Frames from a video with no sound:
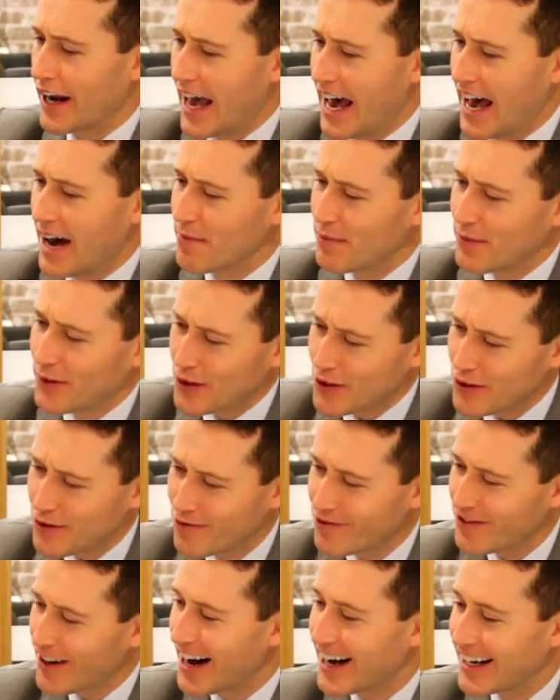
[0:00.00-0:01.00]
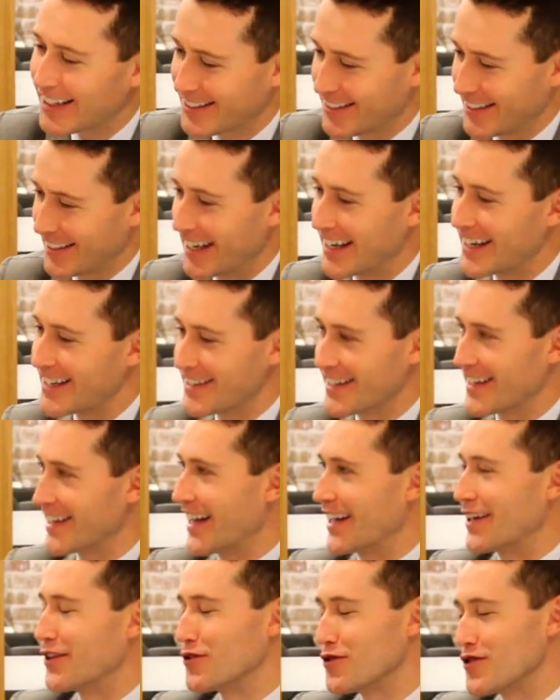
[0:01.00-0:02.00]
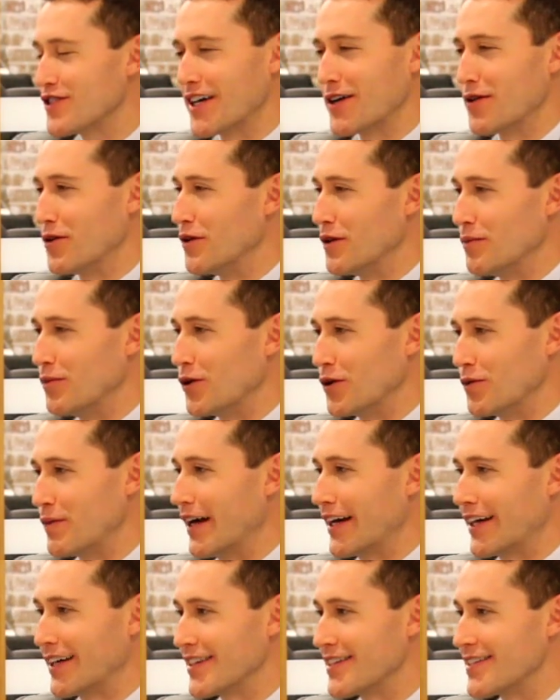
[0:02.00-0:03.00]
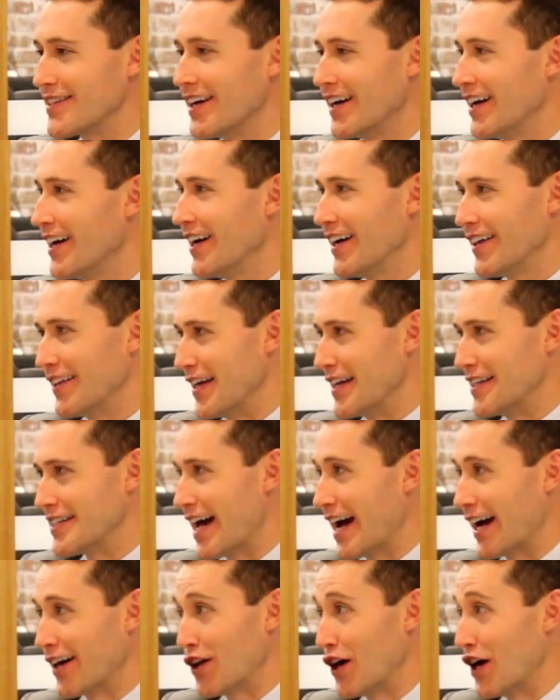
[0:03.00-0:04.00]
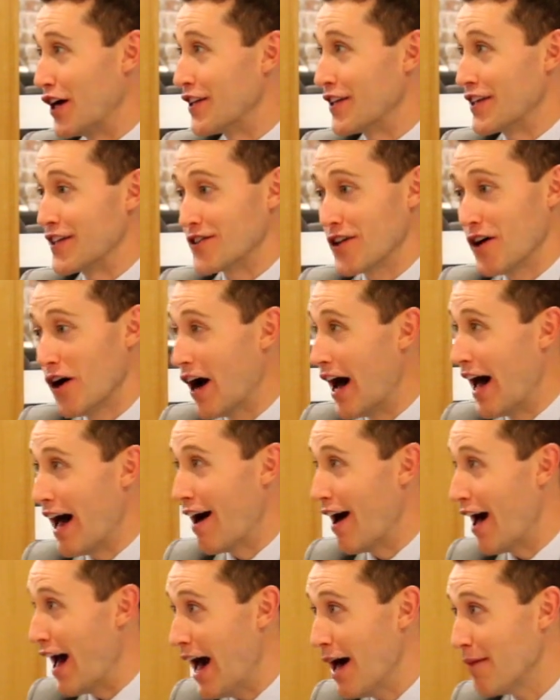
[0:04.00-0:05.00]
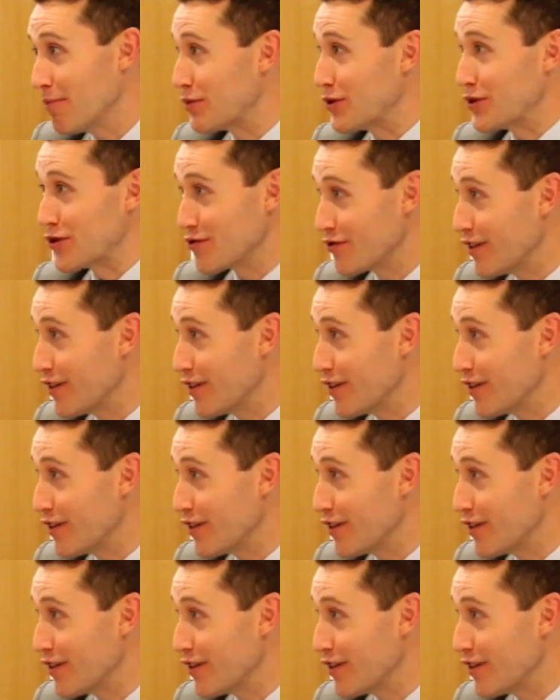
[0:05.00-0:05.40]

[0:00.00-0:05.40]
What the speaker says: an app that's fast and easy. And you'll see all the bookmakers, their tagline is, our app is